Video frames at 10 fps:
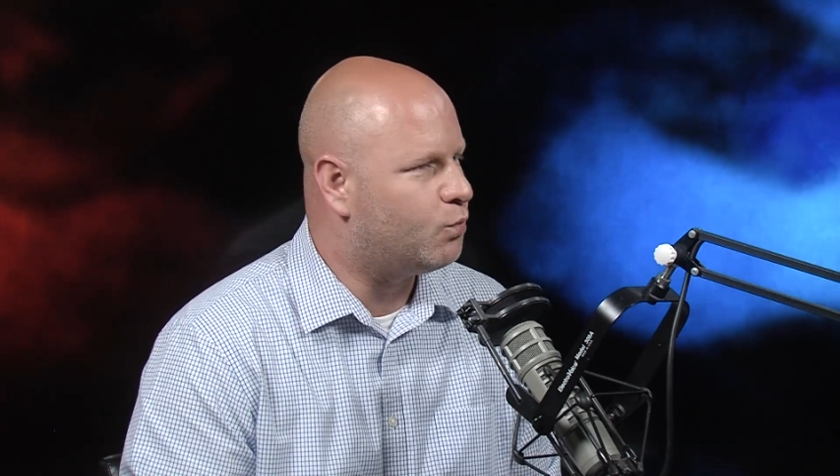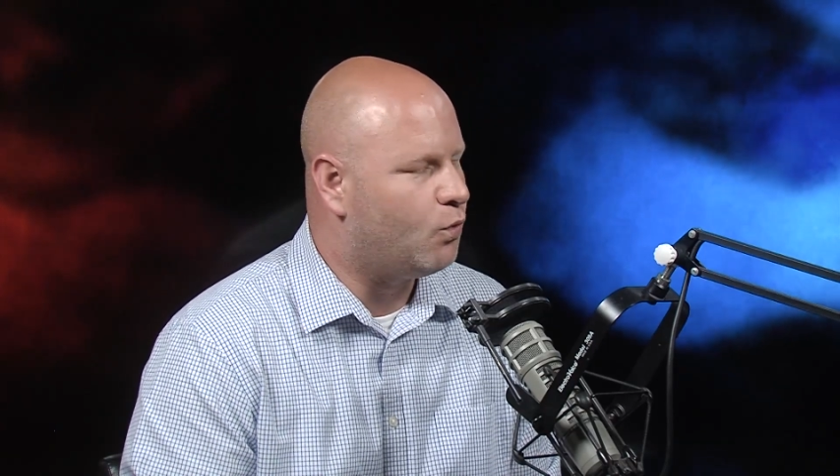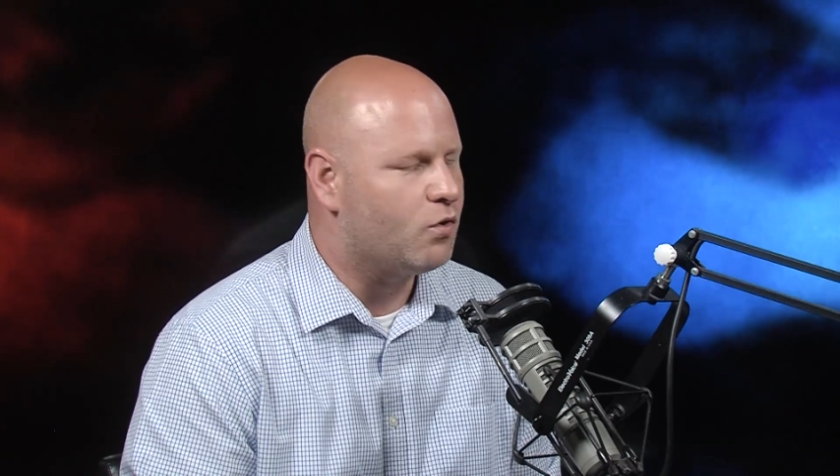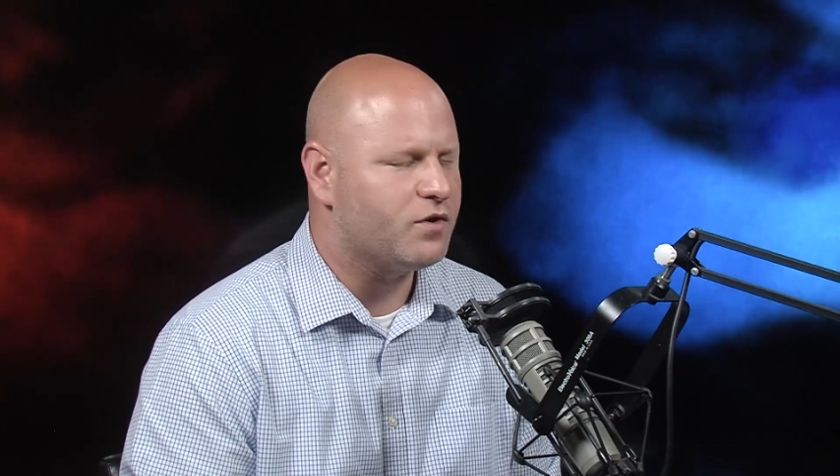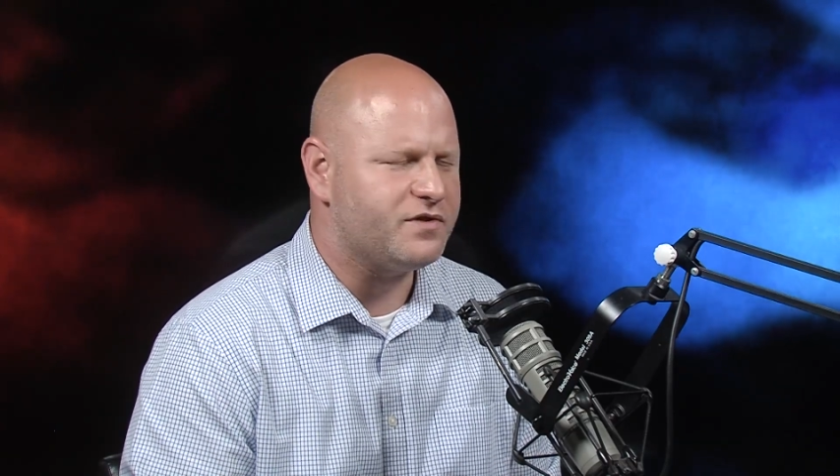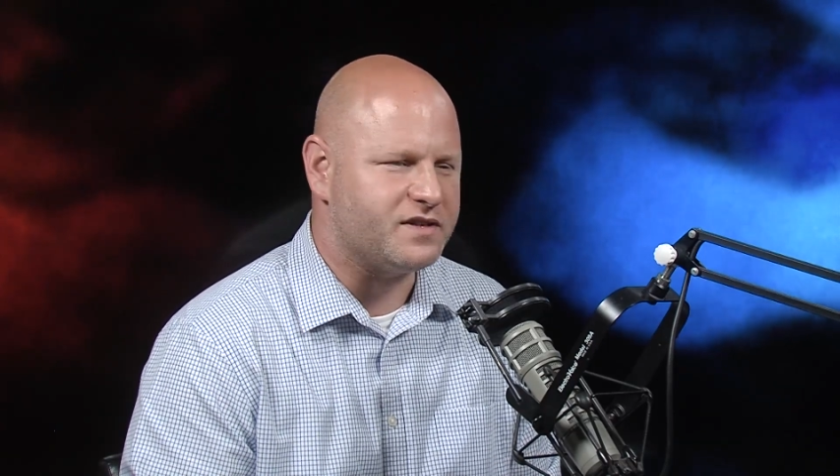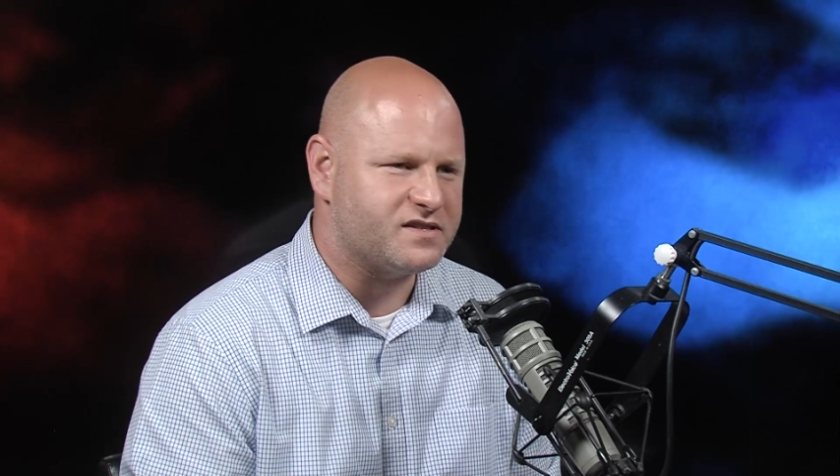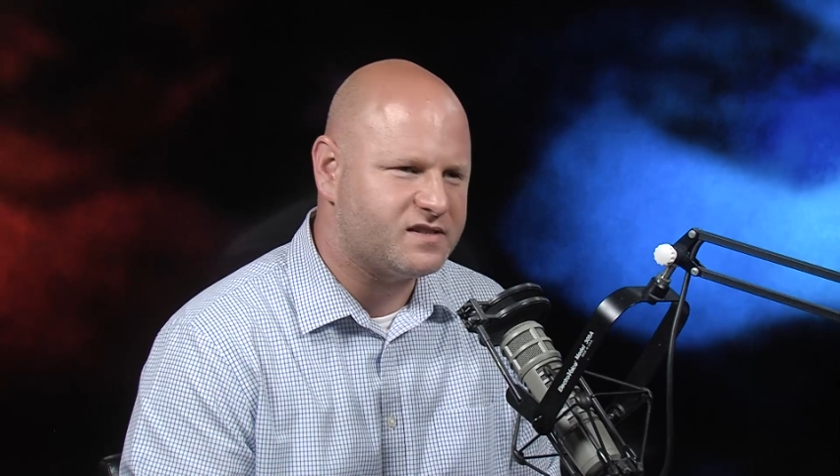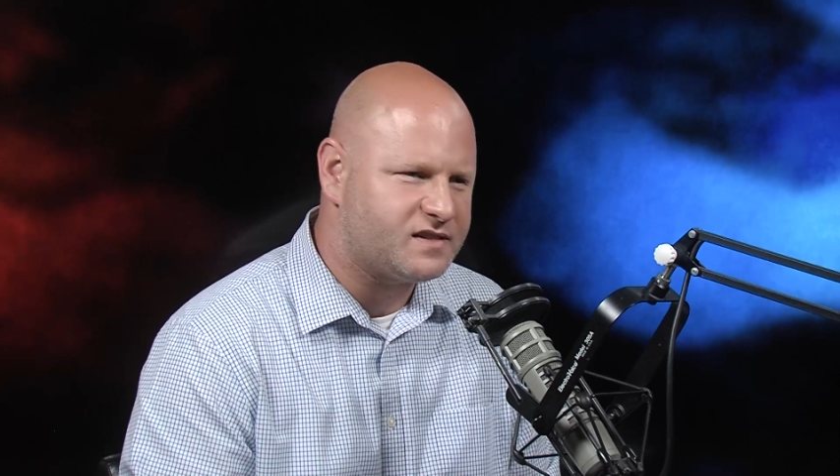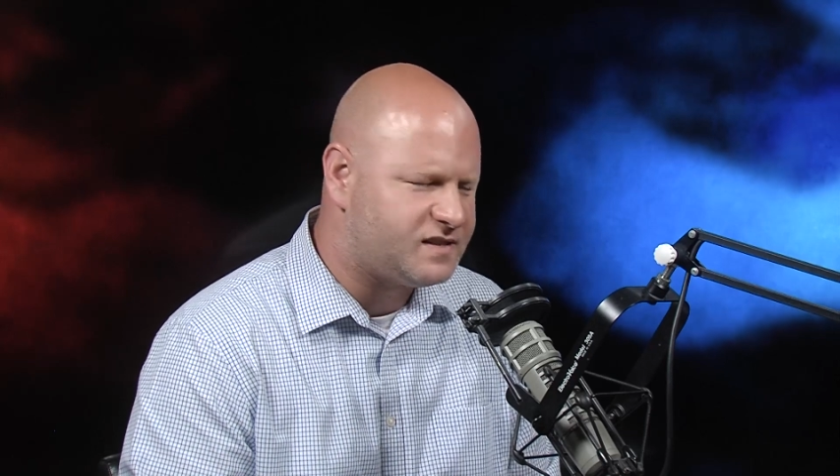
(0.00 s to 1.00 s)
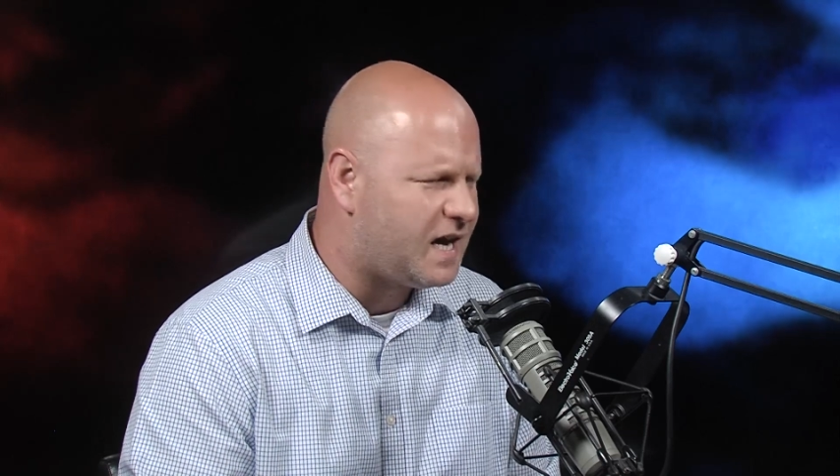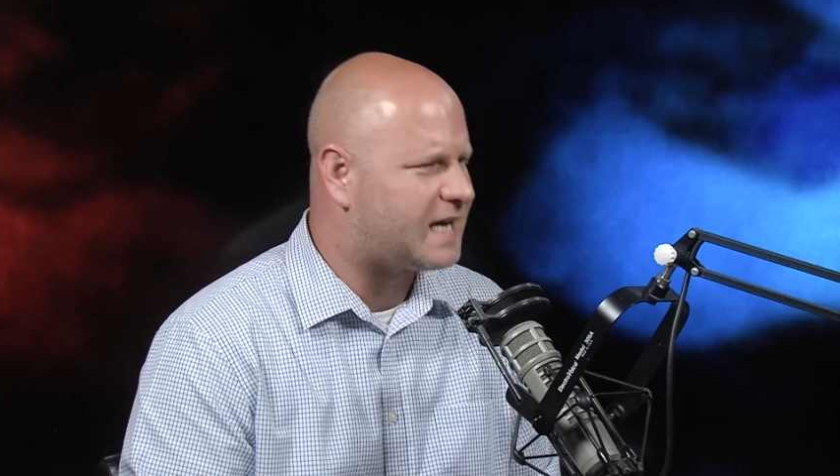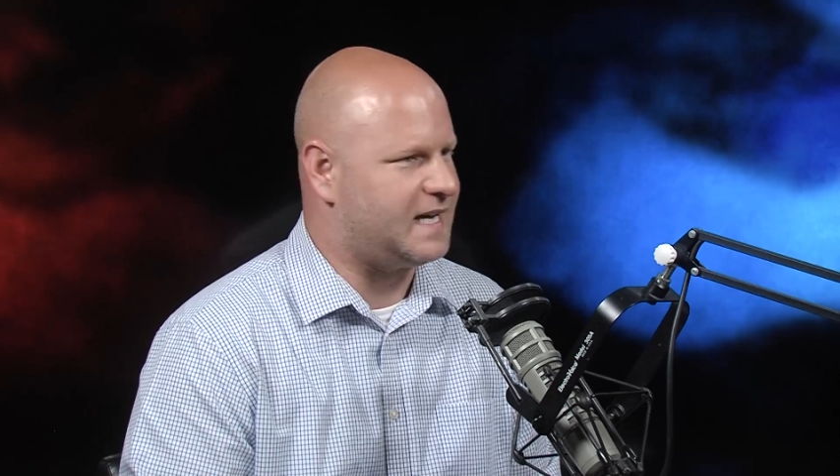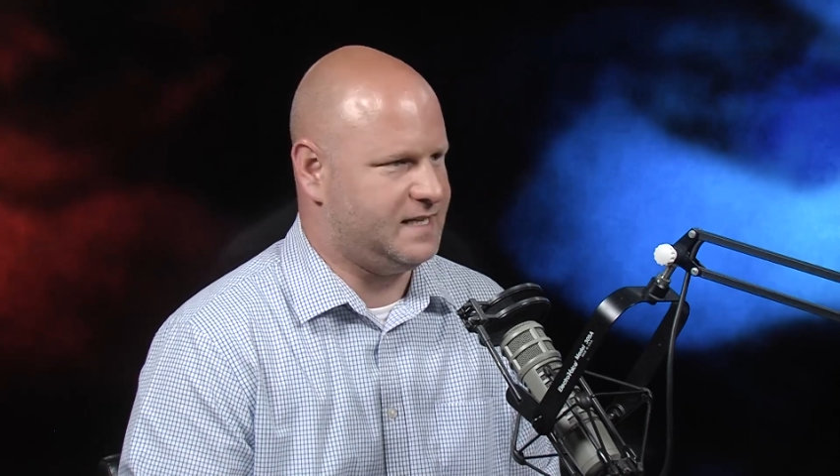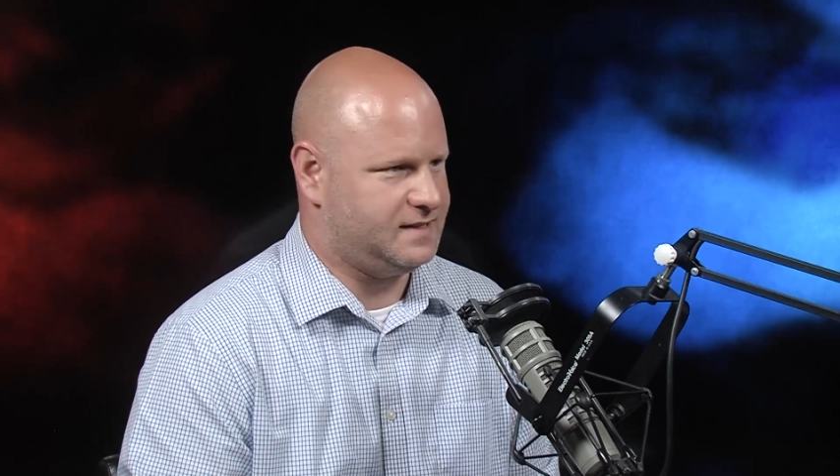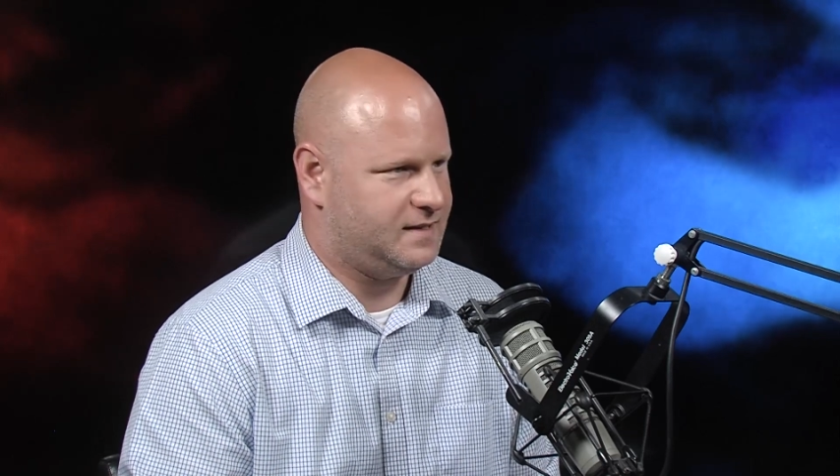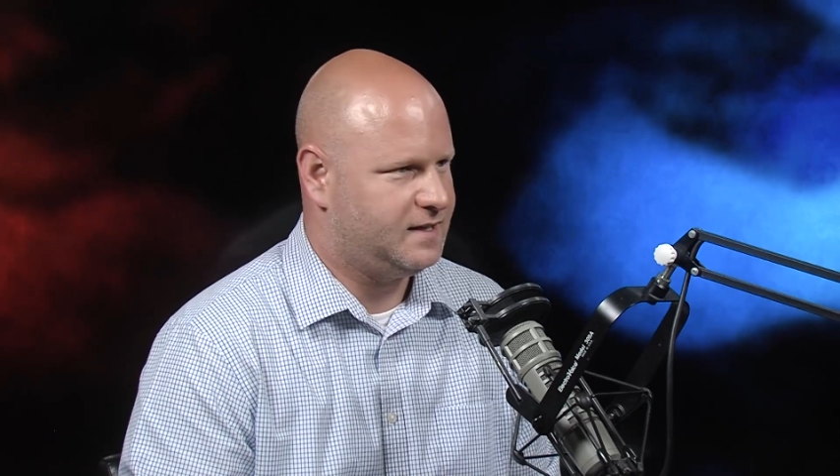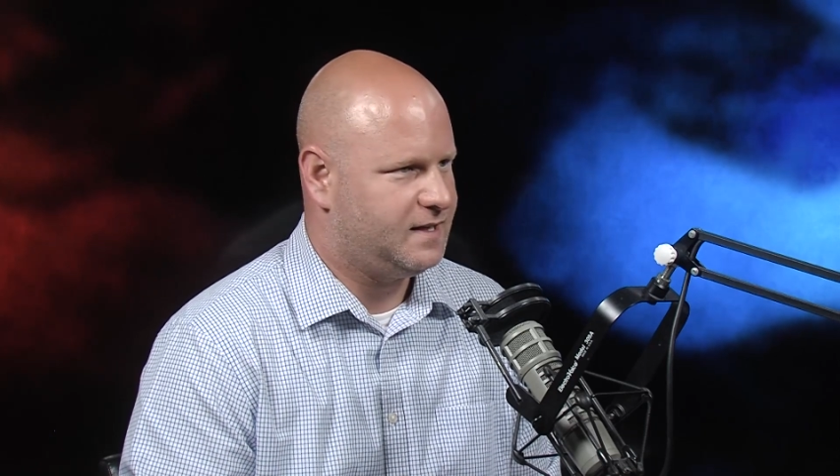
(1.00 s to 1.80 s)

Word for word: war the second